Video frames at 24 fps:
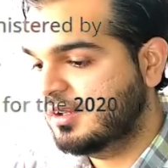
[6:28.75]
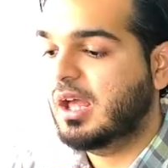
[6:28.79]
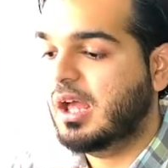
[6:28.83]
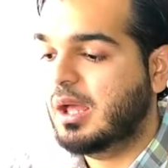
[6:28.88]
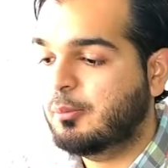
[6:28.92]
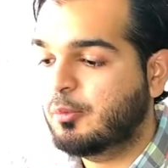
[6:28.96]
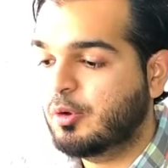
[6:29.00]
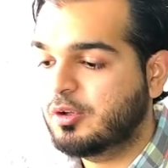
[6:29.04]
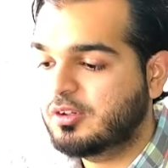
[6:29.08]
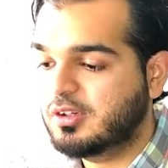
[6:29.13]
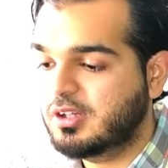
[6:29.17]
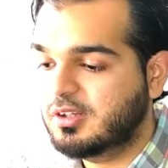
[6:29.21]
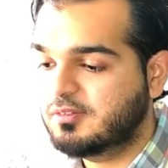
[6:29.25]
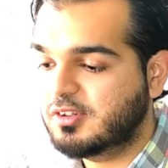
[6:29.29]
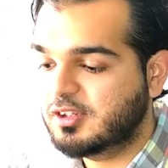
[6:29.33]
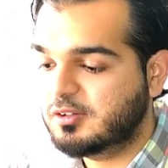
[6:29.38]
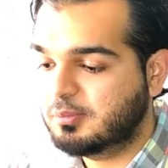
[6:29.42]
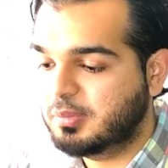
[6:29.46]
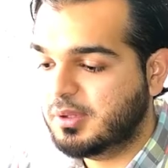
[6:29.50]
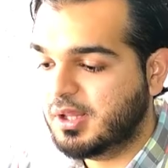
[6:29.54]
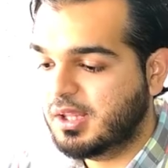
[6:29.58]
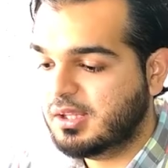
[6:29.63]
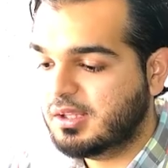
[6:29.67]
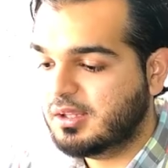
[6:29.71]
I'm going to leave this
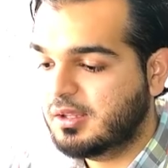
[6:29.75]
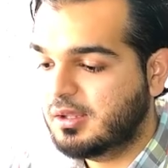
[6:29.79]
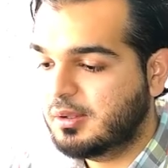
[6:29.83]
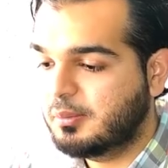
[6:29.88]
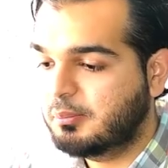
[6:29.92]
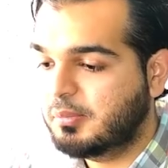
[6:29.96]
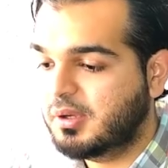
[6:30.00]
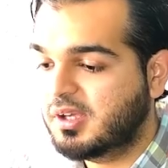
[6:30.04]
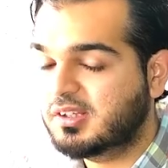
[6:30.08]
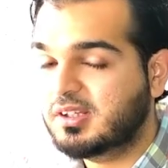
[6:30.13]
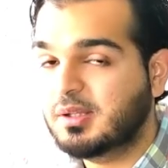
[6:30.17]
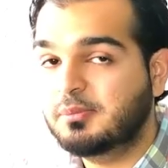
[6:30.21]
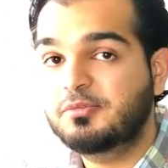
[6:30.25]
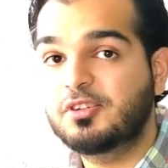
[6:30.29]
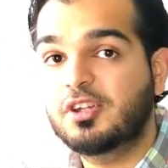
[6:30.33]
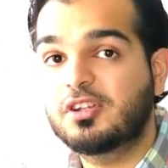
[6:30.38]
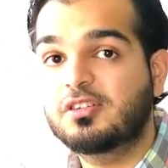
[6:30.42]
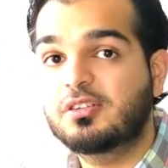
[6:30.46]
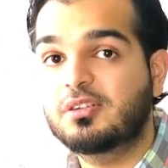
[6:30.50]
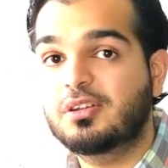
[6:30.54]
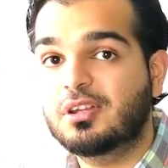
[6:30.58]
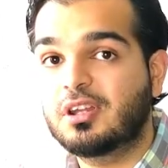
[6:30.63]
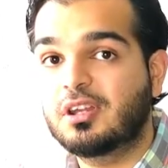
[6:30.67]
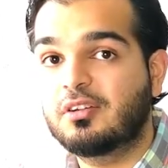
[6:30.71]
blank because I'm
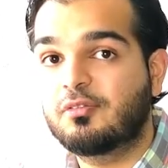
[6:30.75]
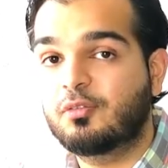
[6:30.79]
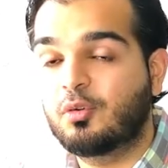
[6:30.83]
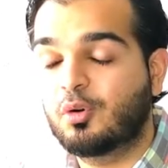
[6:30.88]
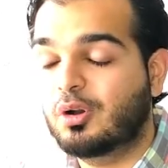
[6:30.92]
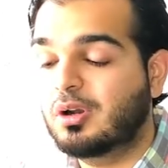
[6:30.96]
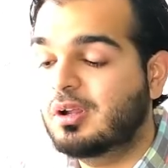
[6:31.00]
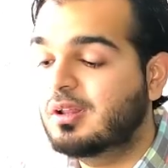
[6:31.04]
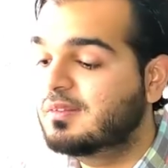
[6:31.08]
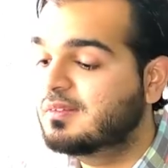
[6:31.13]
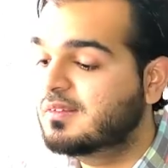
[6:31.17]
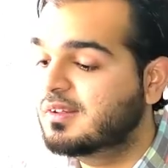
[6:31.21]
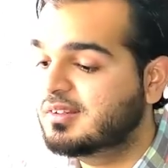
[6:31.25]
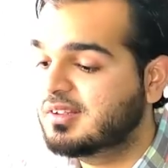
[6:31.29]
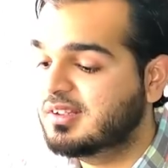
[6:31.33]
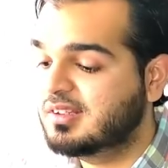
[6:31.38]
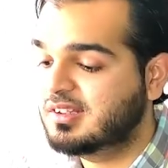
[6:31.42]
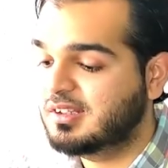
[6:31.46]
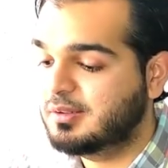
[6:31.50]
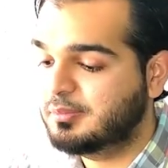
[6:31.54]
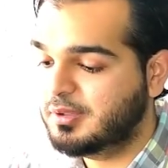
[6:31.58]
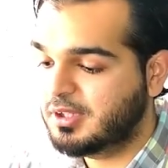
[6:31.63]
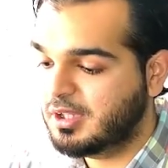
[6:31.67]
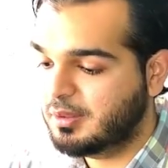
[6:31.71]
just looking for the
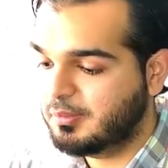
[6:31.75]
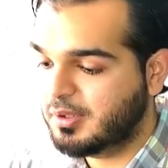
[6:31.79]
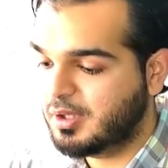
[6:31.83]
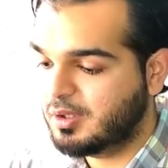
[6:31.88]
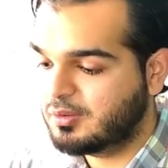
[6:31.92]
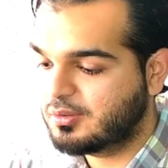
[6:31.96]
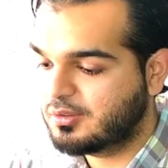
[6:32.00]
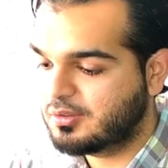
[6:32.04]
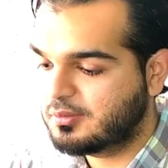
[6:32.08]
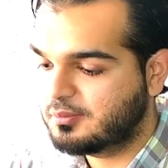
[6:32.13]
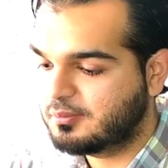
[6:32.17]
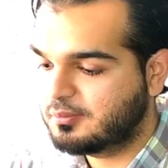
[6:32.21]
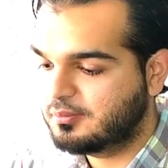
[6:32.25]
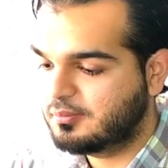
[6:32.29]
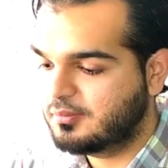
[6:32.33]
CCB amount.